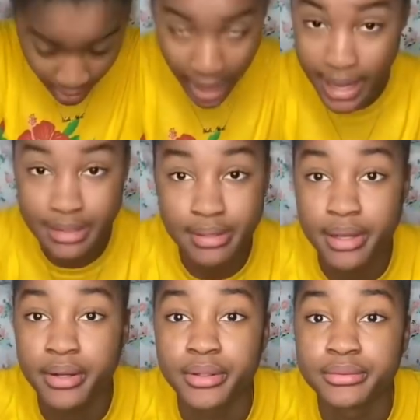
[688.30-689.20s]
have so you
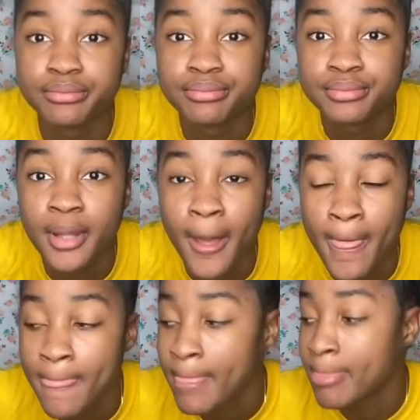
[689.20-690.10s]
done.
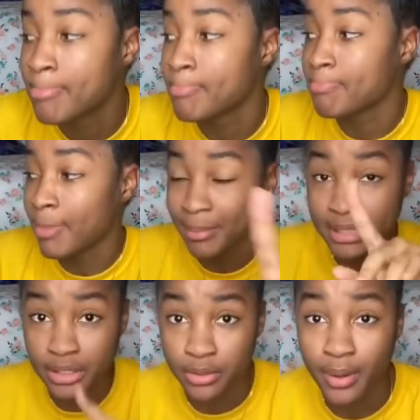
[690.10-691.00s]
Me, me
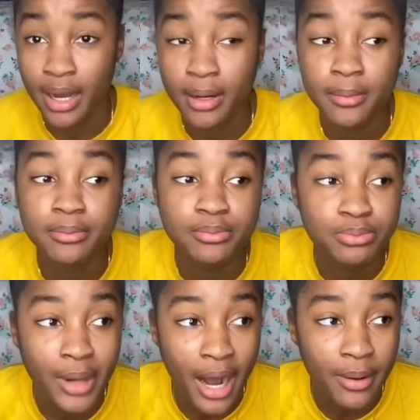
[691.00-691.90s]
tell you what
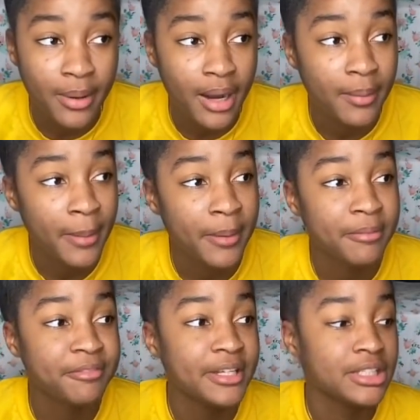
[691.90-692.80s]
what, what, what make me
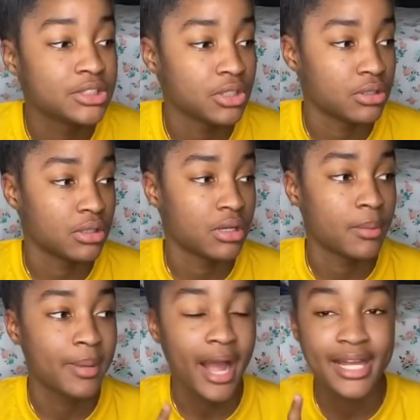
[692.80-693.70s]
feel so.
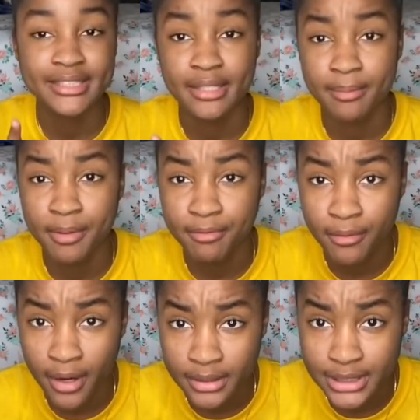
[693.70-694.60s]
Because you see,
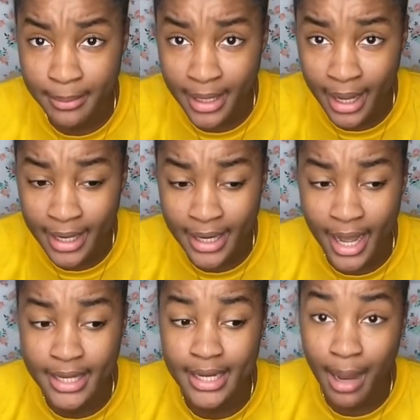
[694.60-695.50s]
before Jamaica Day,
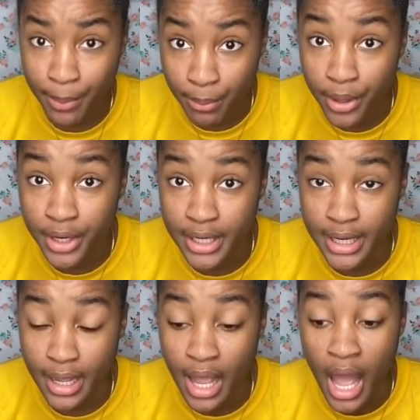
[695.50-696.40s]
I did apple
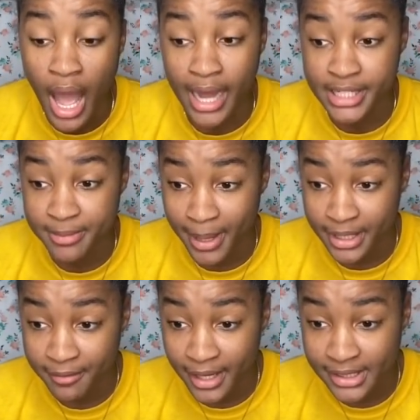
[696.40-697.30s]
birthday. And despite the
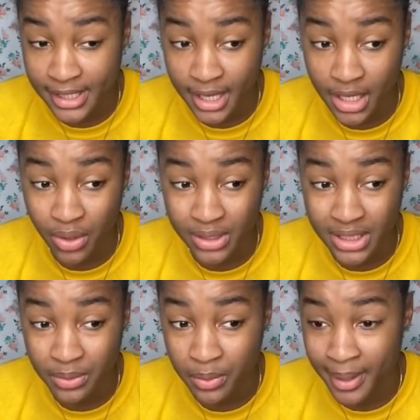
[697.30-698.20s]
fact say the old
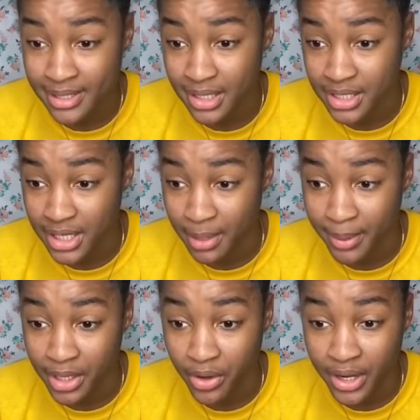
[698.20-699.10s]
thing, we might say each other on
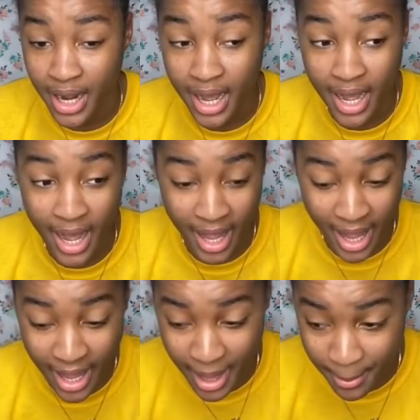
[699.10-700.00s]
the corridor, I
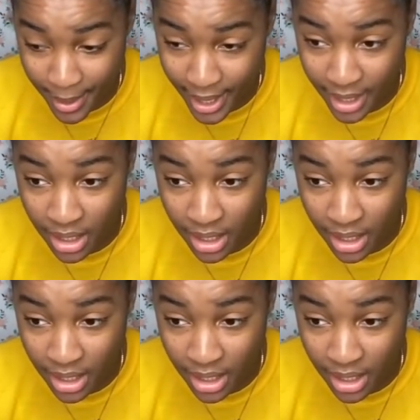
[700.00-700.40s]
high and by.